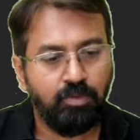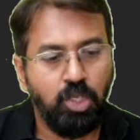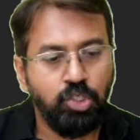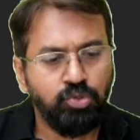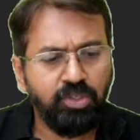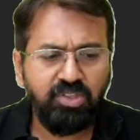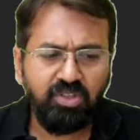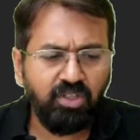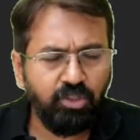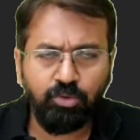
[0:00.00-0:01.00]
So
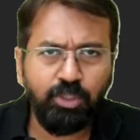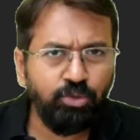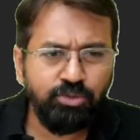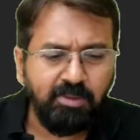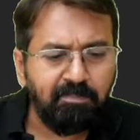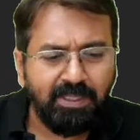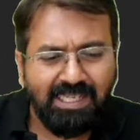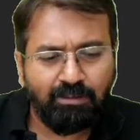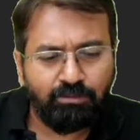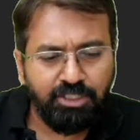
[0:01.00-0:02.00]
here you will do simple
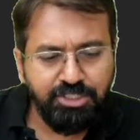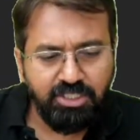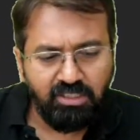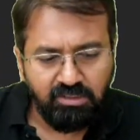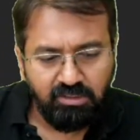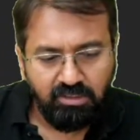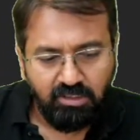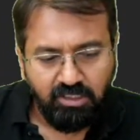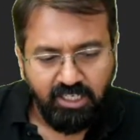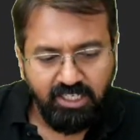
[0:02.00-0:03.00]
calculation.
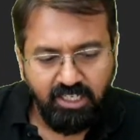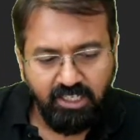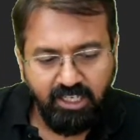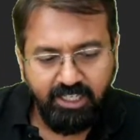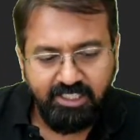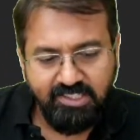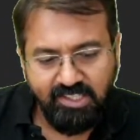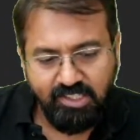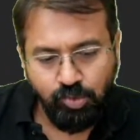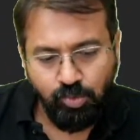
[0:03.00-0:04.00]

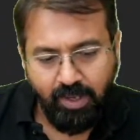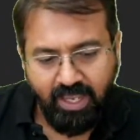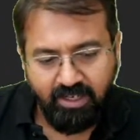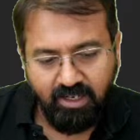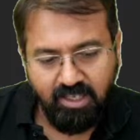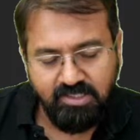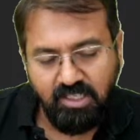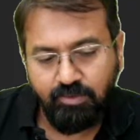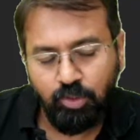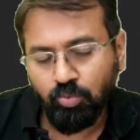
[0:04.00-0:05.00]
86 square is
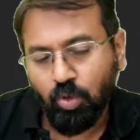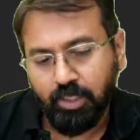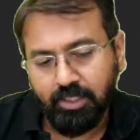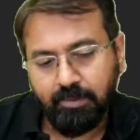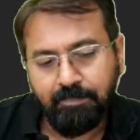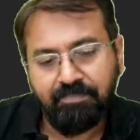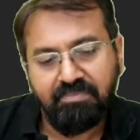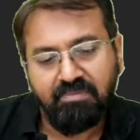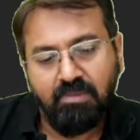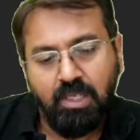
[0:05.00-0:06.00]
equal to what?
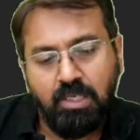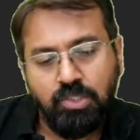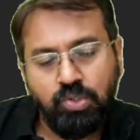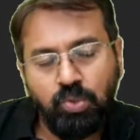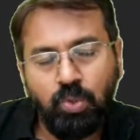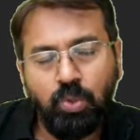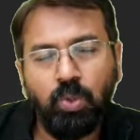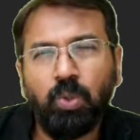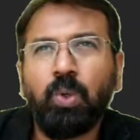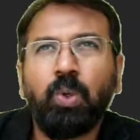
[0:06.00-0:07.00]

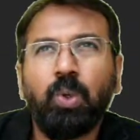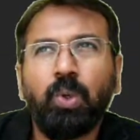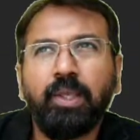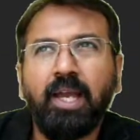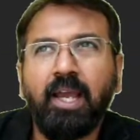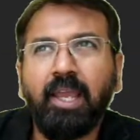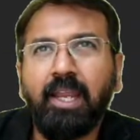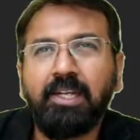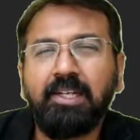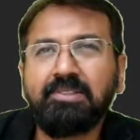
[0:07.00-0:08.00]
So yeah,
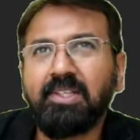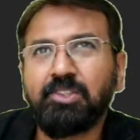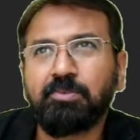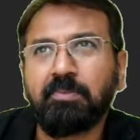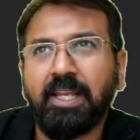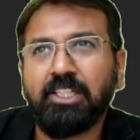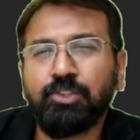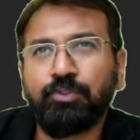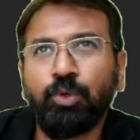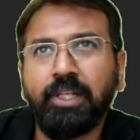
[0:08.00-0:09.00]
86 minus
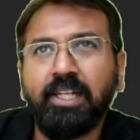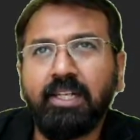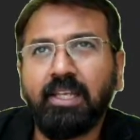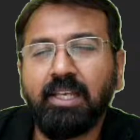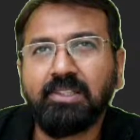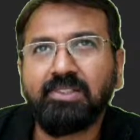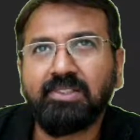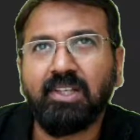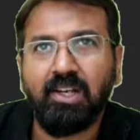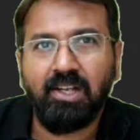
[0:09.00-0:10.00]
14, it's
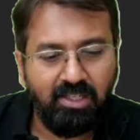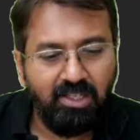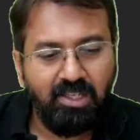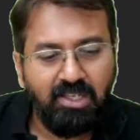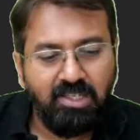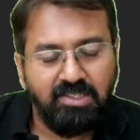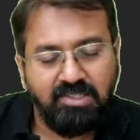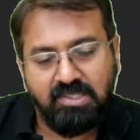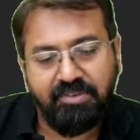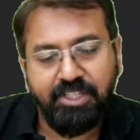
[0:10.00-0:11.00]

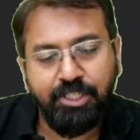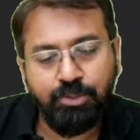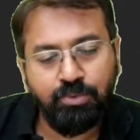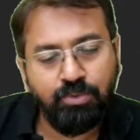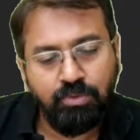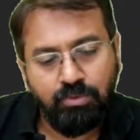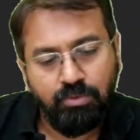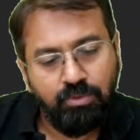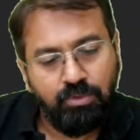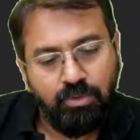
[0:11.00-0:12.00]
72,
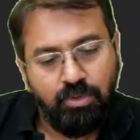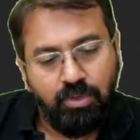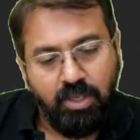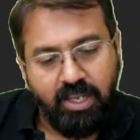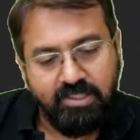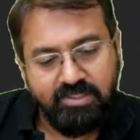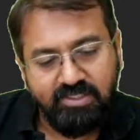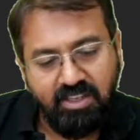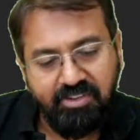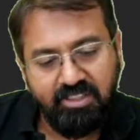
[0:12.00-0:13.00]
and
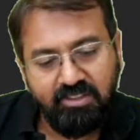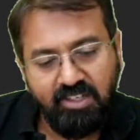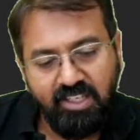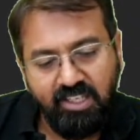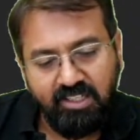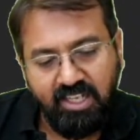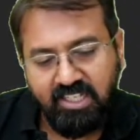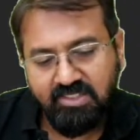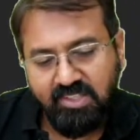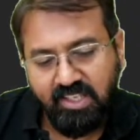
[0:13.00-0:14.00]

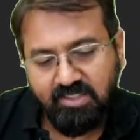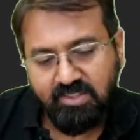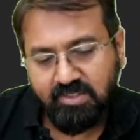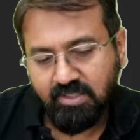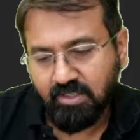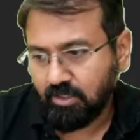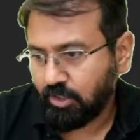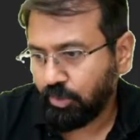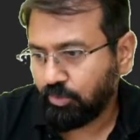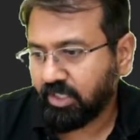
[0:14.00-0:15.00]
7396. Do
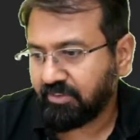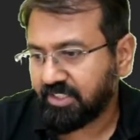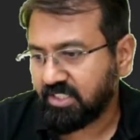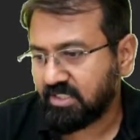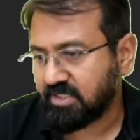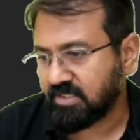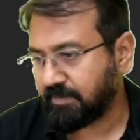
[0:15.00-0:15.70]
you agree with this?